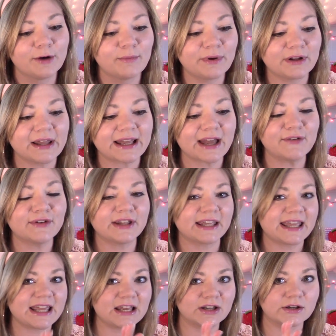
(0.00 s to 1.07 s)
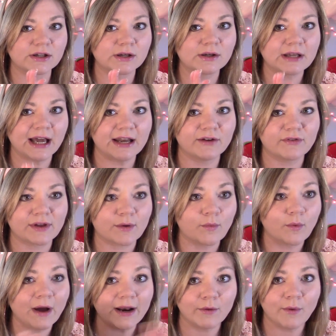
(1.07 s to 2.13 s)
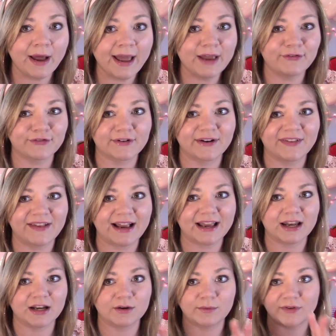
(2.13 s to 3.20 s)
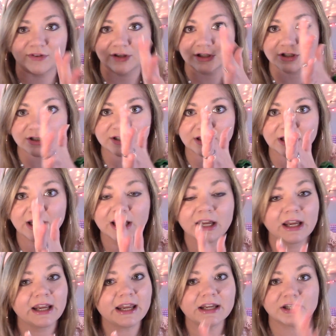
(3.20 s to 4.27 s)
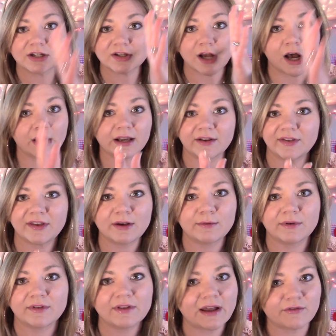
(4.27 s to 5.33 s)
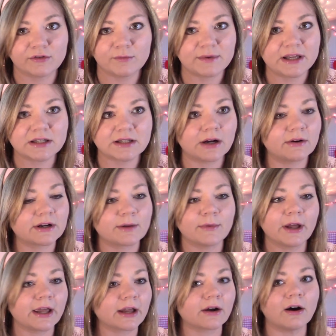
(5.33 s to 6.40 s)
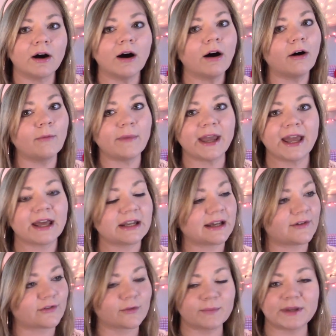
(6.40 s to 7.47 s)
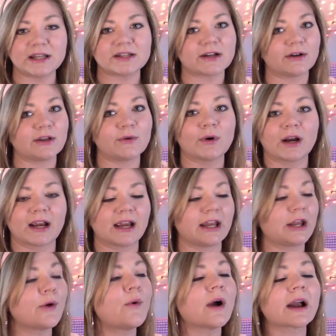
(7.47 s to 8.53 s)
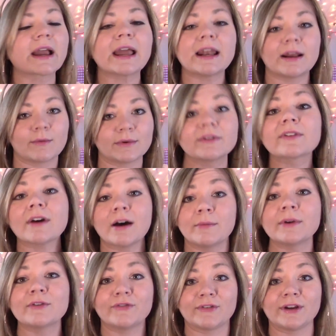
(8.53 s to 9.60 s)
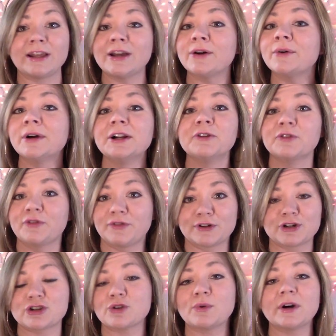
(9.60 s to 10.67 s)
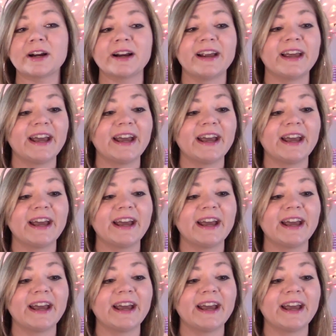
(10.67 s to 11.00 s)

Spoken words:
But, like, I felt like he kind of, like, went away for a second, and it was, like, just, he just, all I could see was Neferpito, and I'm like, oh, man, Neferpito, you are getting what's coming for you, for sure.